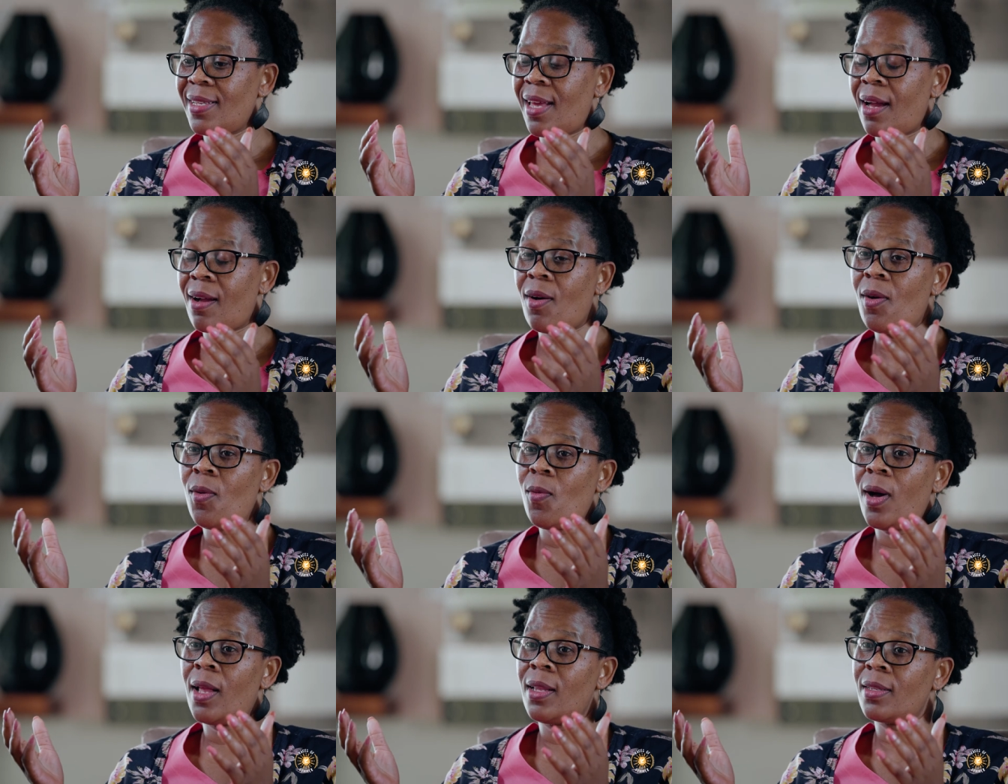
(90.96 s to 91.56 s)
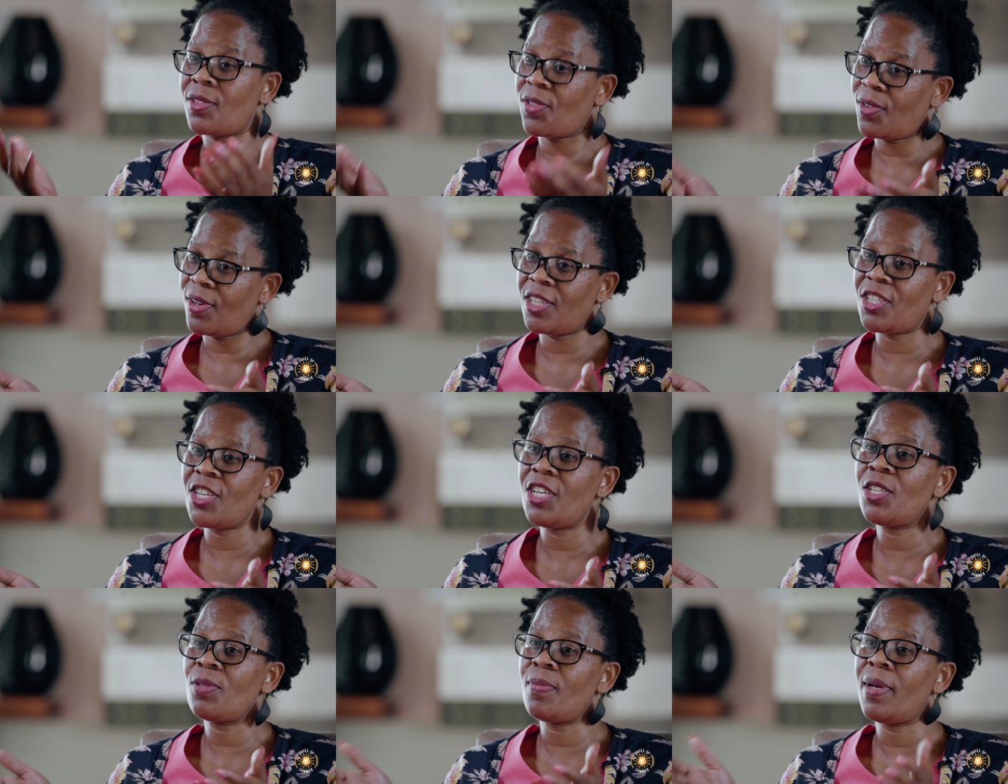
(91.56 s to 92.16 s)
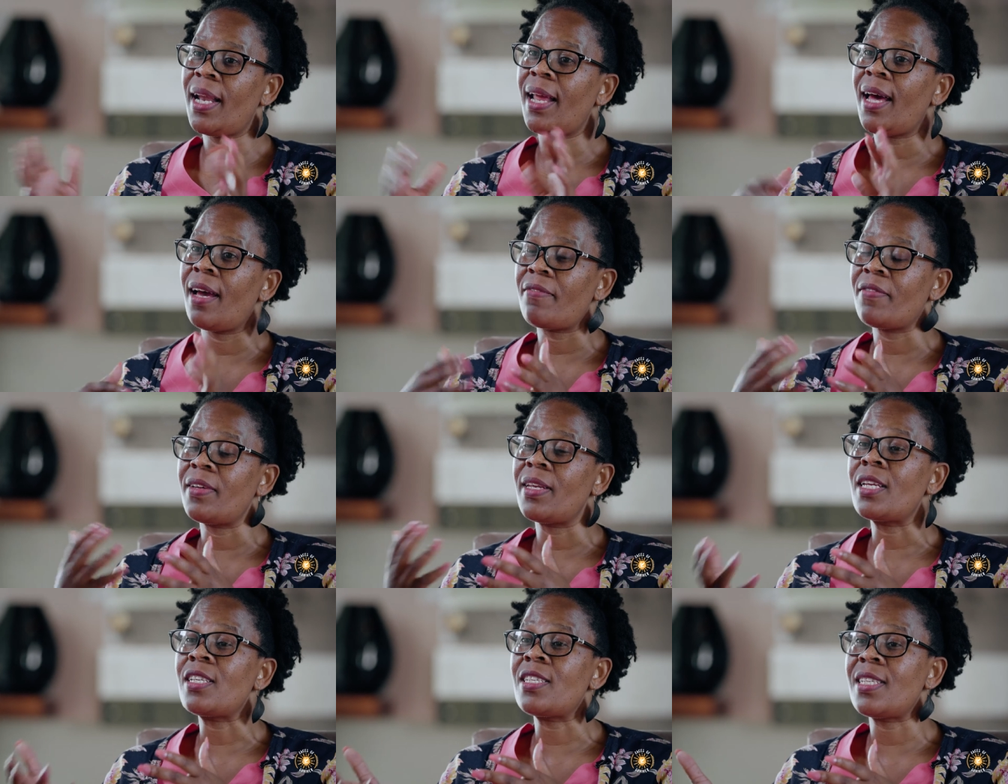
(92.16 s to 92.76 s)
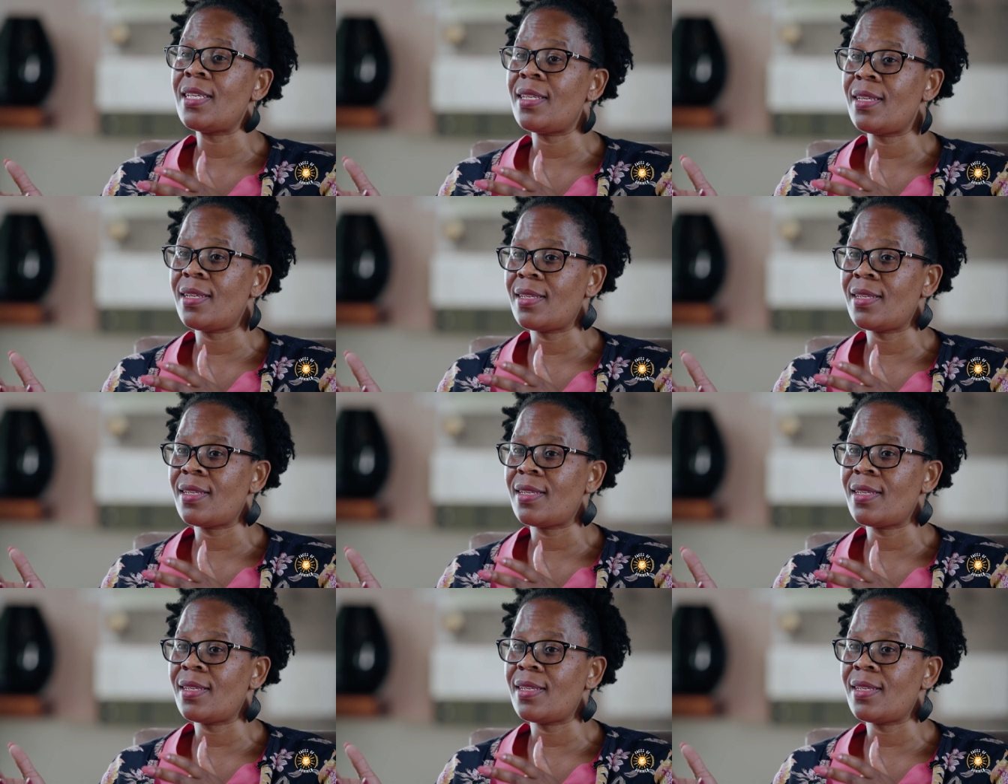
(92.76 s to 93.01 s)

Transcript: was like, oh, well, it's going to change my life. And I did